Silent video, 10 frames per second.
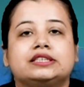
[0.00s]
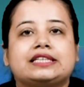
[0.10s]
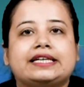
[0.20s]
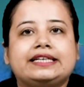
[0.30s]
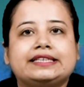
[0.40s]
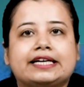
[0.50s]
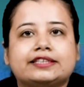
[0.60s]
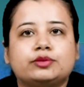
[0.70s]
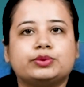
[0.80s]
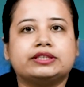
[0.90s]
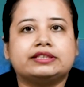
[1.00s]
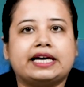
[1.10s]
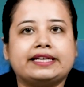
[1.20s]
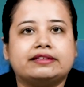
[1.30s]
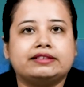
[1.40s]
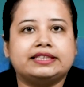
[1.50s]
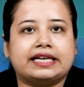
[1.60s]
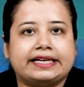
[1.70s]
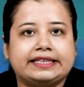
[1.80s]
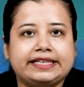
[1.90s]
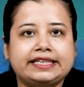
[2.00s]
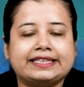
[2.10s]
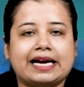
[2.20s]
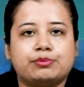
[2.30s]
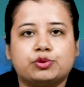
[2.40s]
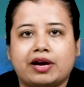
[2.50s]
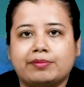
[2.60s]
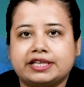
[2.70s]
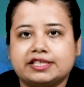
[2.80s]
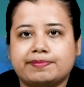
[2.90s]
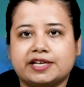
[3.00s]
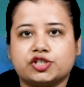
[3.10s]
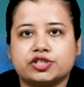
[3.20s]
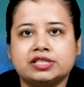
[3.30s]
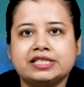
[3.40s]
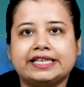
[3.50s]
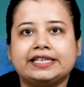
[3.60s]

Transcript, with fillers: The study conducted with 3,919 Type 2 diabetes patients,